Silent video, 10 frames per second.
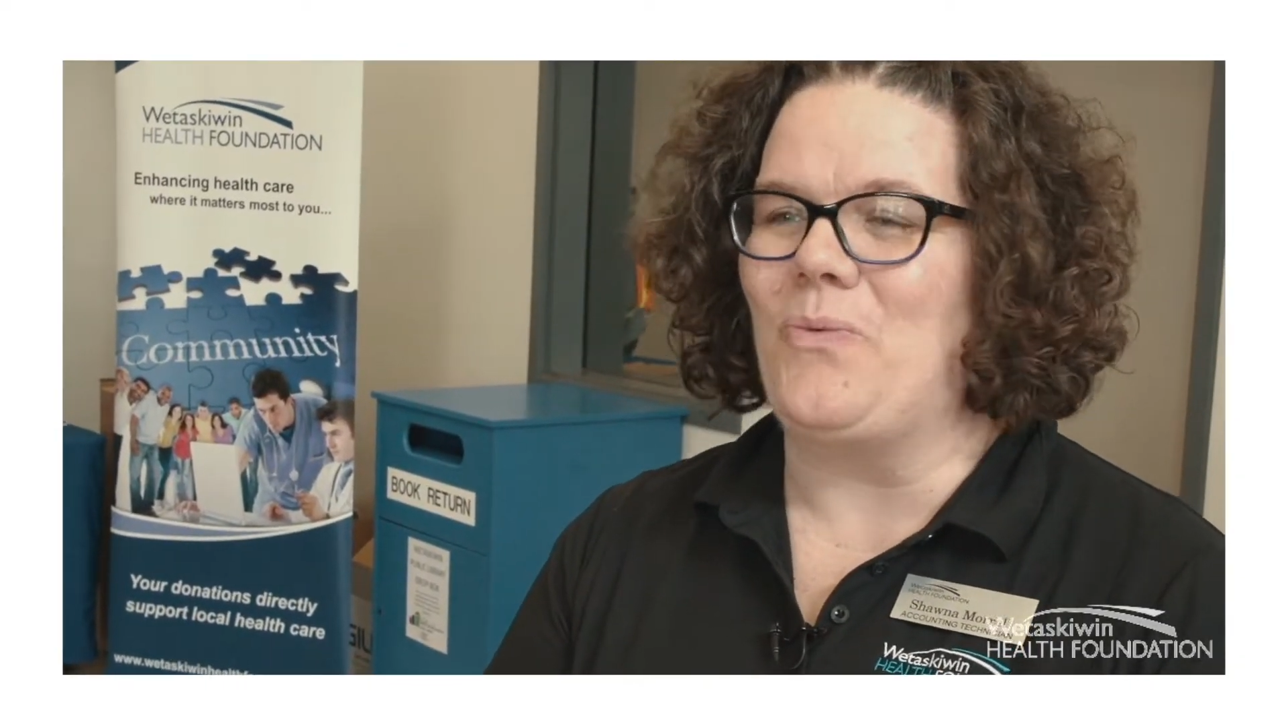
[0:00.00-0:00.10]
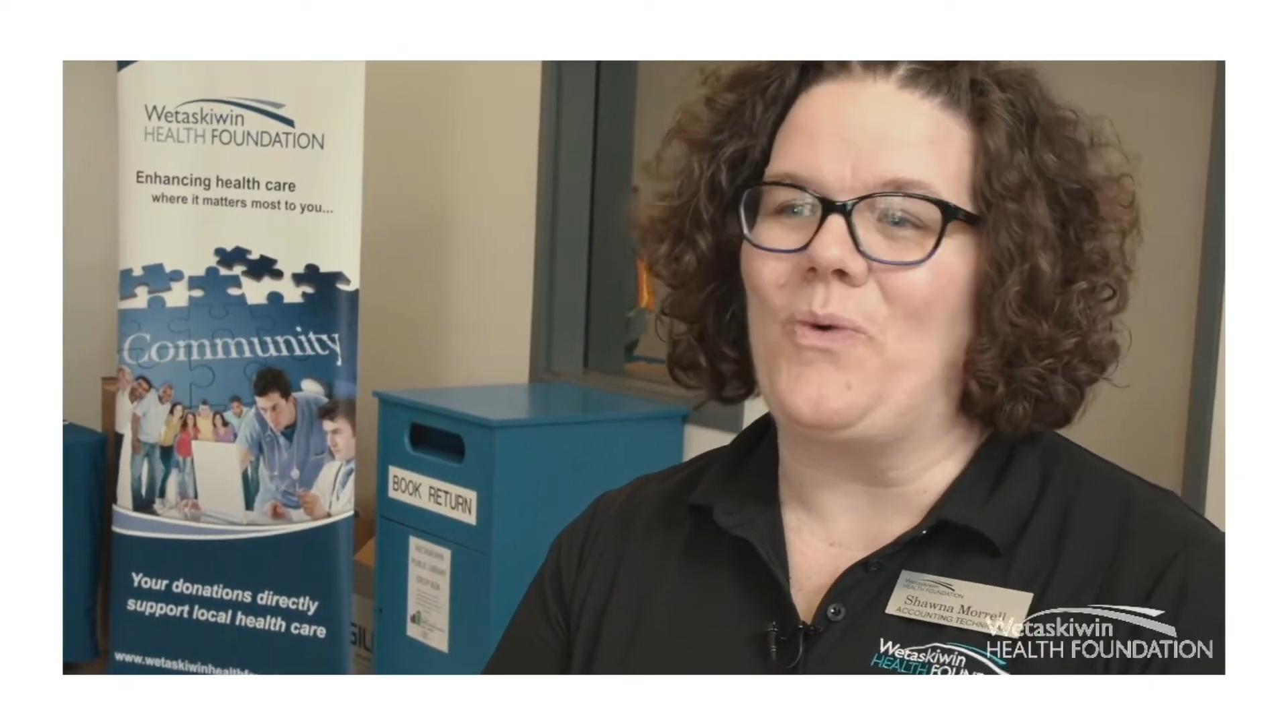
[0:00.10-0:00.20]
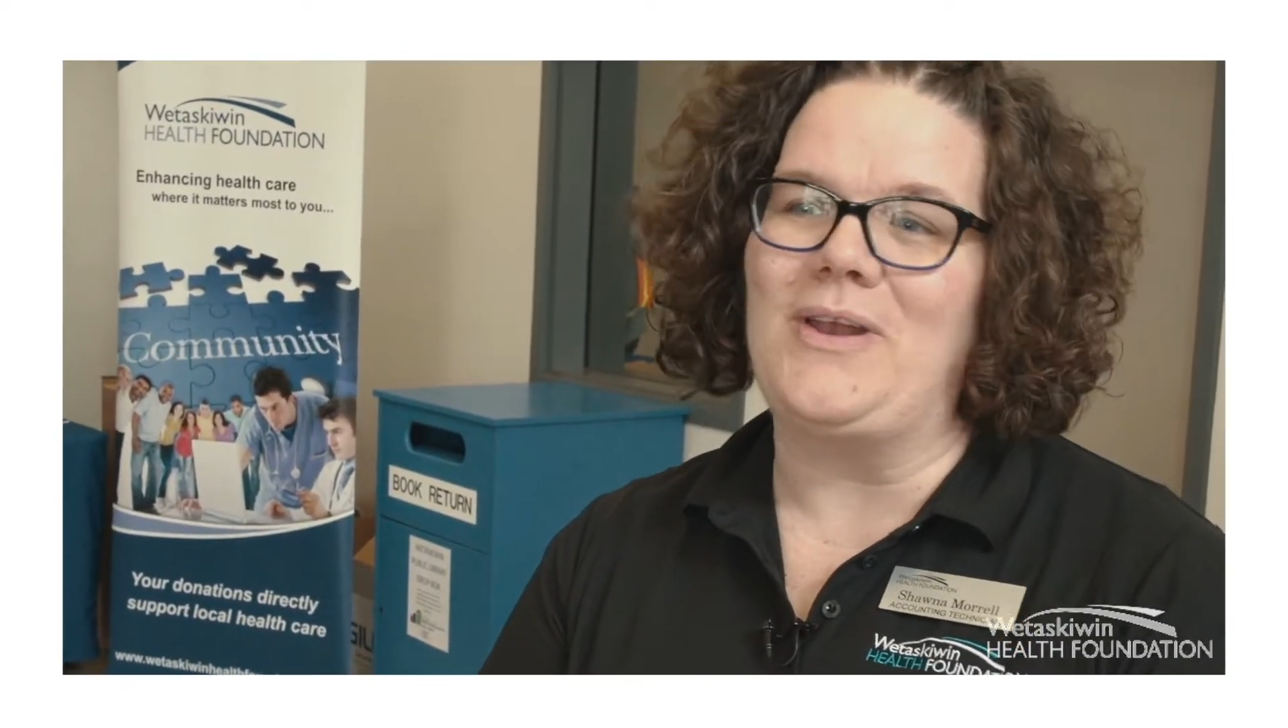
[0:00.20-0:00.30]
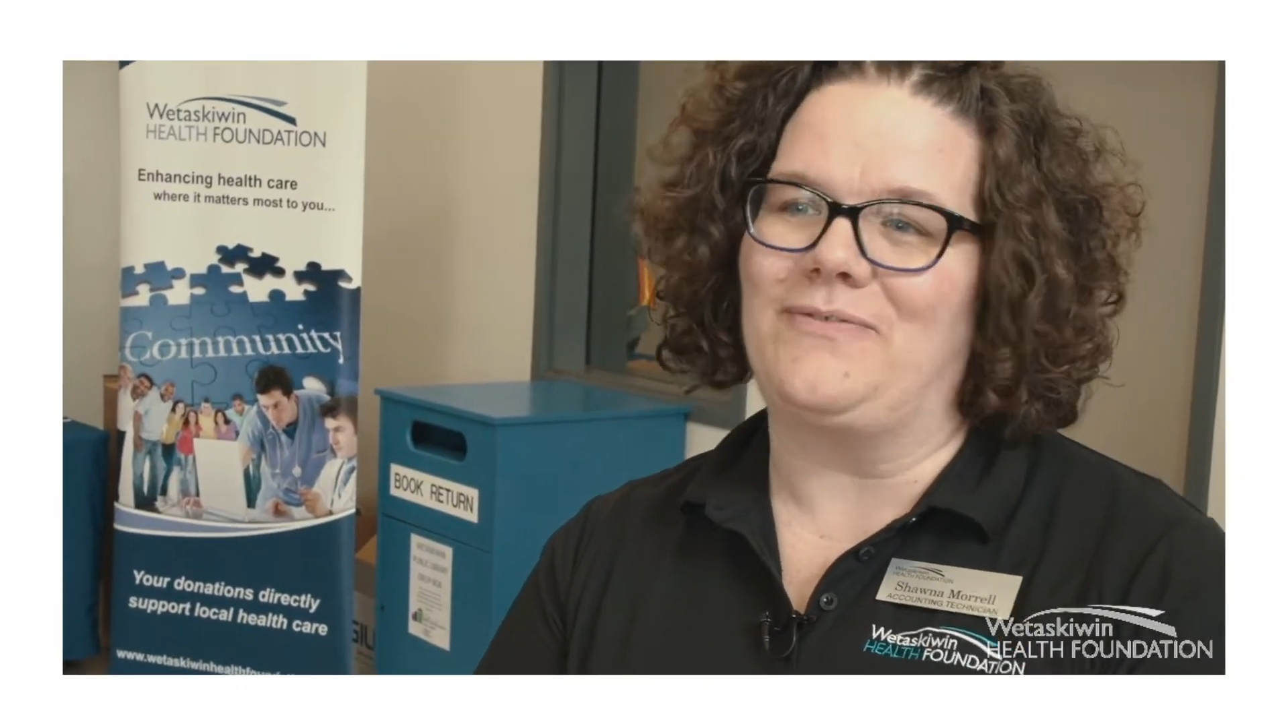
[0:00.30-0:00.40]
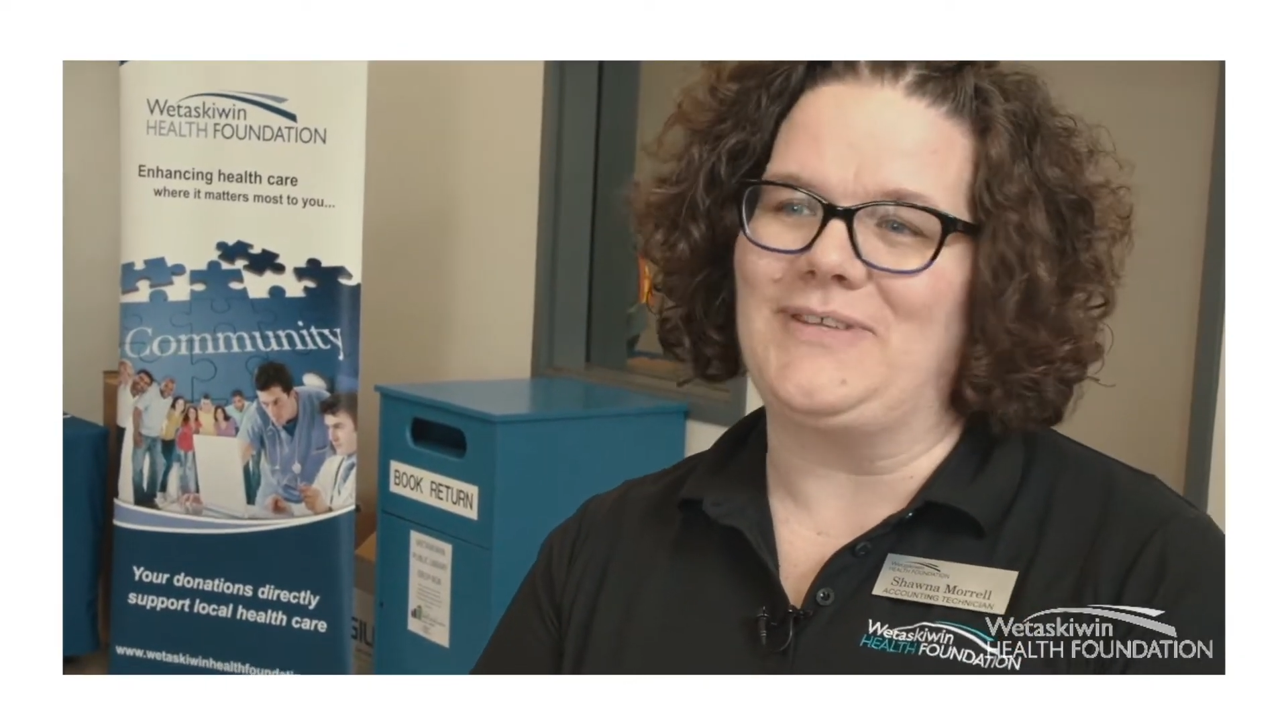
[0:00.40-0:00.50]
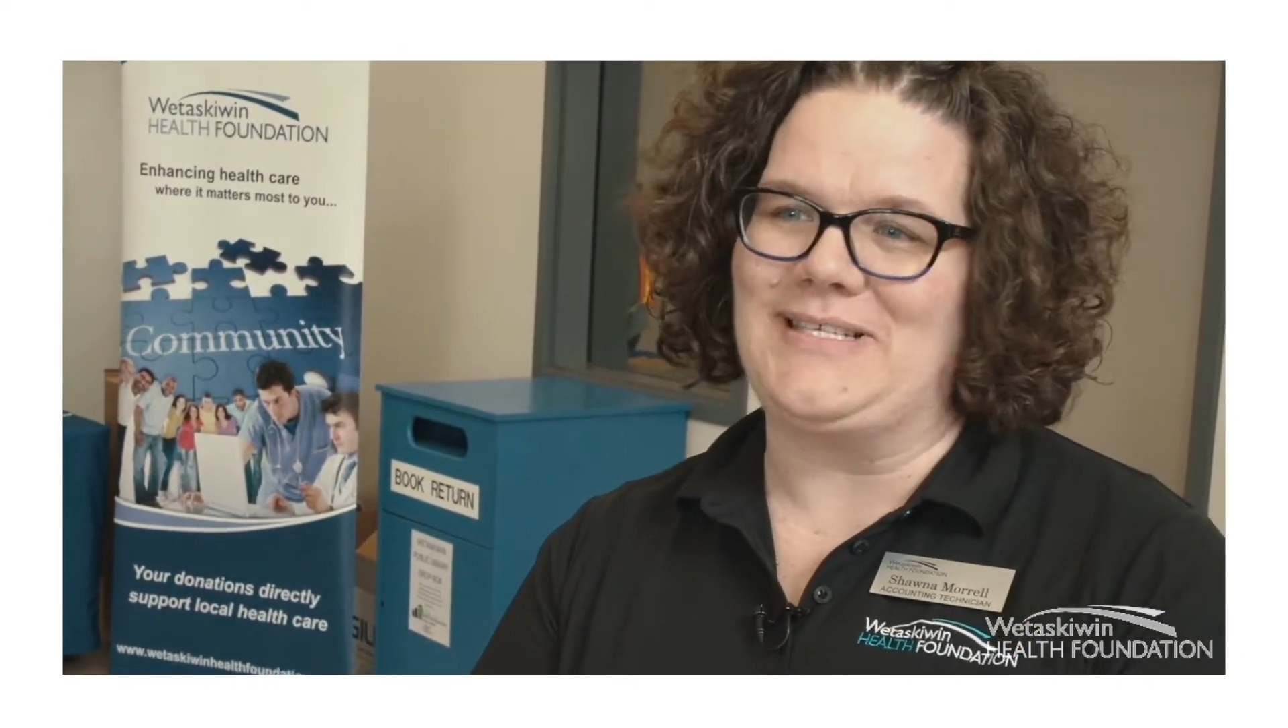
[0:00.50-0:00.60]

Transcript: wonderfully